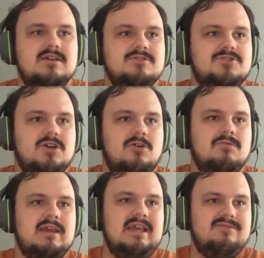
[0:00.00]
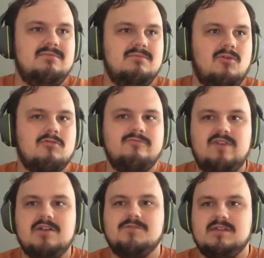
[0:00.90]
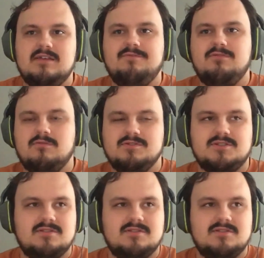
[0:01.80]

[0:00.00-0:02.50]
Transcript: showed even more Veteran influence,